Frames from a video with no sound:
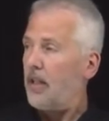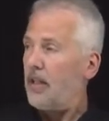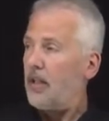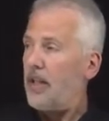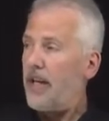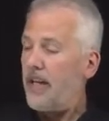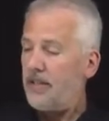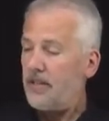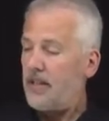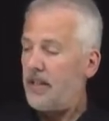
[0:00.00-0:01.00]

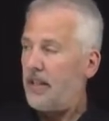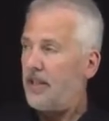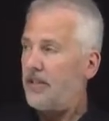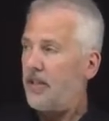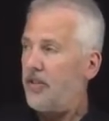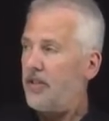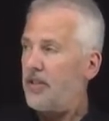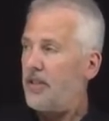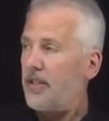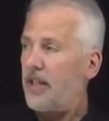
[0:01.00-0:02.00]
Last thing to consider is
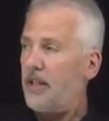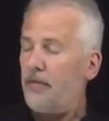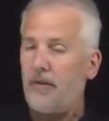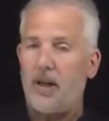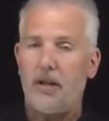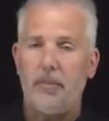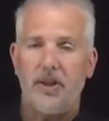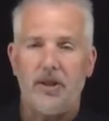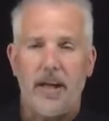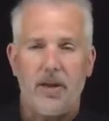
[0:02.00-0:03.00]
this idea of
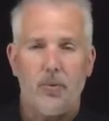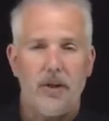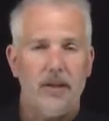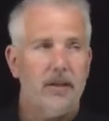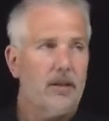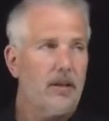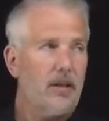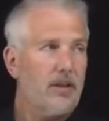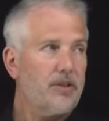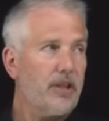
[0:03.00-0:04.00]
collimation. How do we
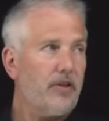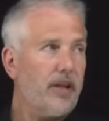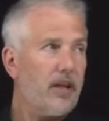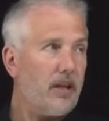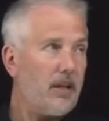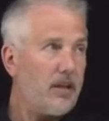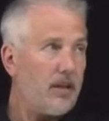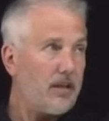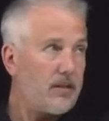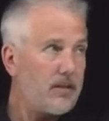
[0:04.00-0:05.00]
uh, generate a, a,
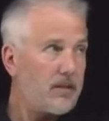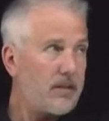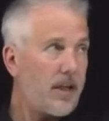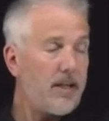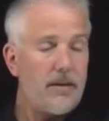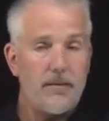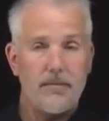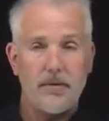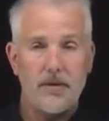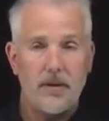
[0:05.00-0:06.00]
a tight
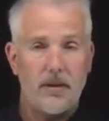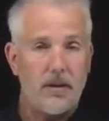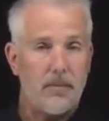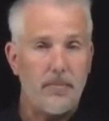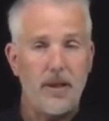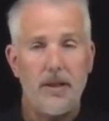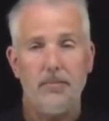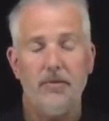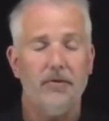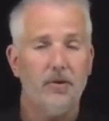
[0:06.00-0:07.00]
a beam
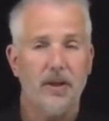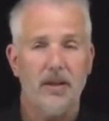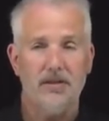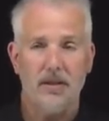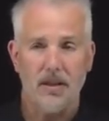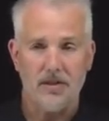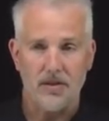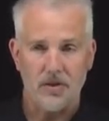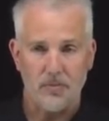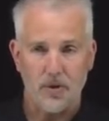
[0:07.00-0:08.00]
of photons that doesn't
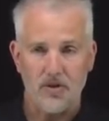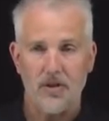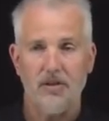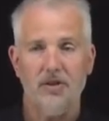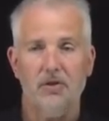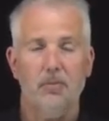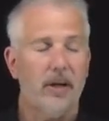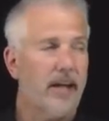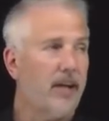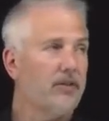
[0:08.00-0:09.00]
disperse, doesn't
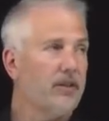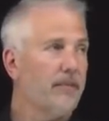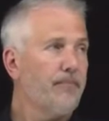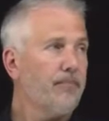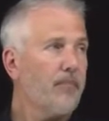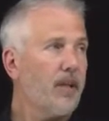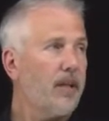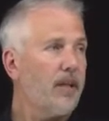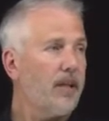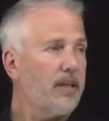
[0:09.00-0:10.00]
spread out
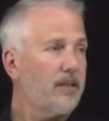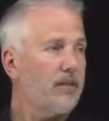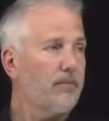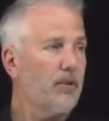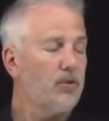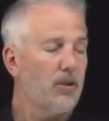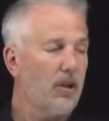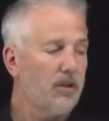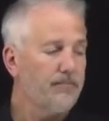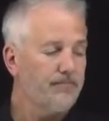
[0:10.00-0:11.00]
uh, as it goes
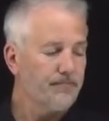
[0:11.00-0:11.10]
along.